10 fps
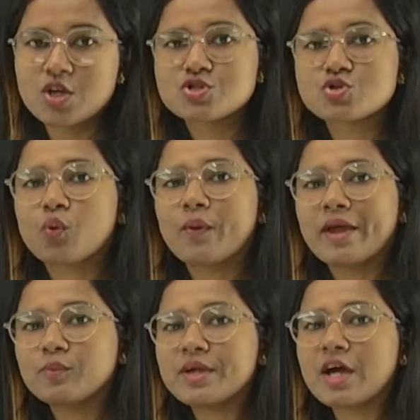So
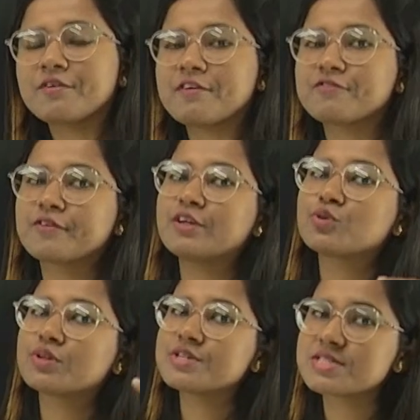when we are referring
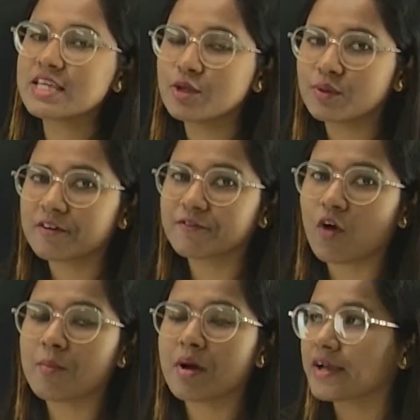to the singular
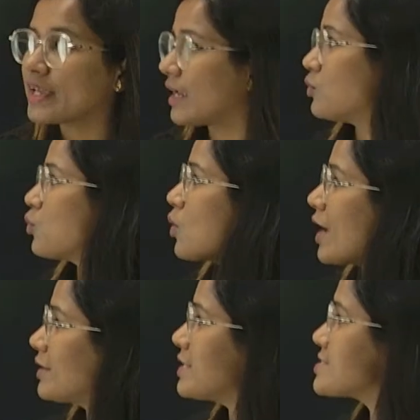form, again
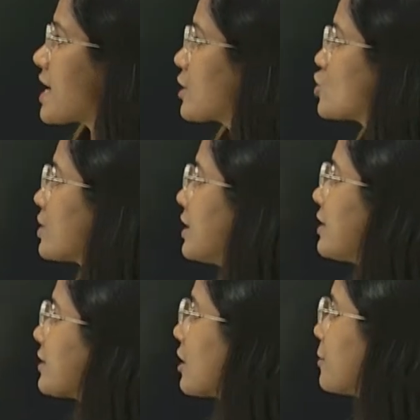one is actually
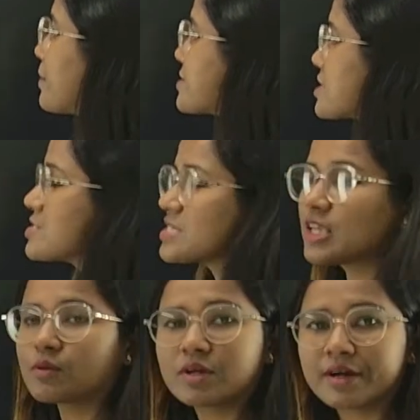the third person
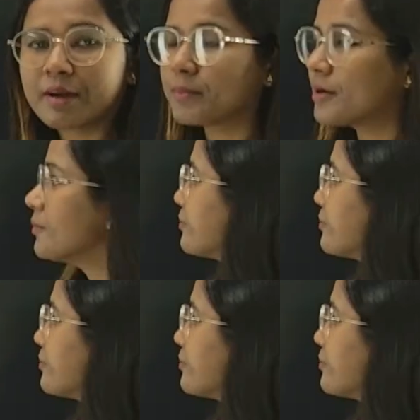singular number,